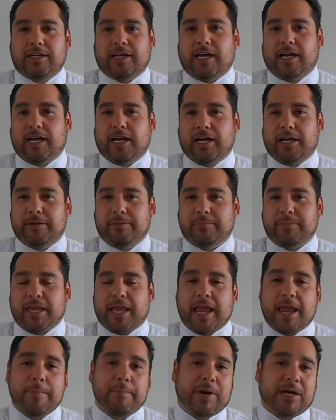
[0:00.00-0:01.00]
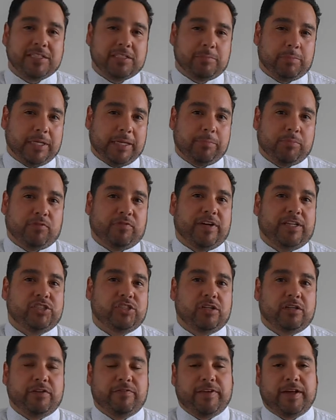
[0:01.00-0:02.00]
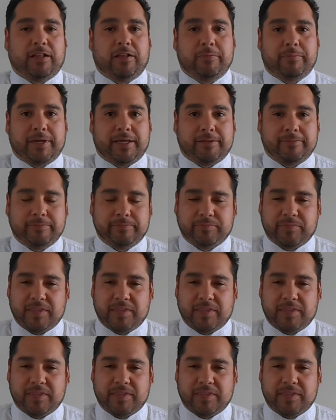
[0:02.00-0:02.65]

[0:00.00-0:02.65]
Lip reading: and possibly professional development.